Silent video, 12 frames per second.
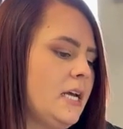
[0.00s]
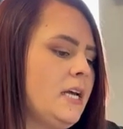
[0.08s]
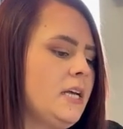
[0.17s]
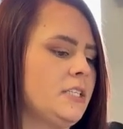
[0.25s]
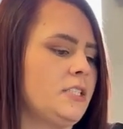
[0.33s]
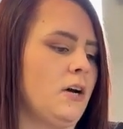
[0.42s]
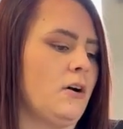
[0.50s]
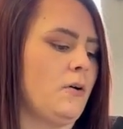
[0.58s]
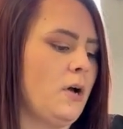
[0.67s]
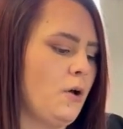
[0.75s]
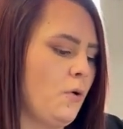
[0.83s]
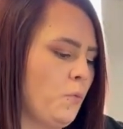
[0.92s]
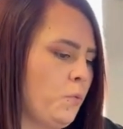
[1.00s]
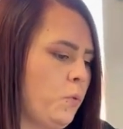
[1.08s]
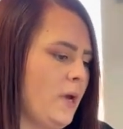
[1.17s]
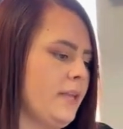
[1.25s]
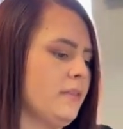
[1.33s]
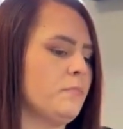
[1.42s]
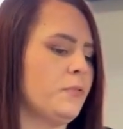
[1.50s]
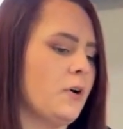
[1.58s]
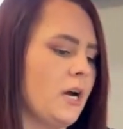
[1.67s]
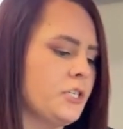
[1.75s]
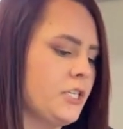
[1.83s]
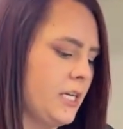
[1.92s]
So with
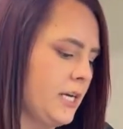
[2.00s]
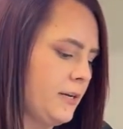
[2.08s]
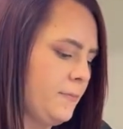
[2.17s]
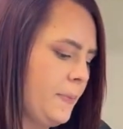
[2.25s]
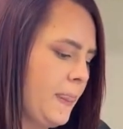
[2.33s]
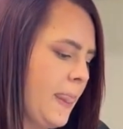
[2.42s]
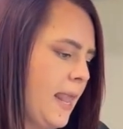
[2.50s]
brushing,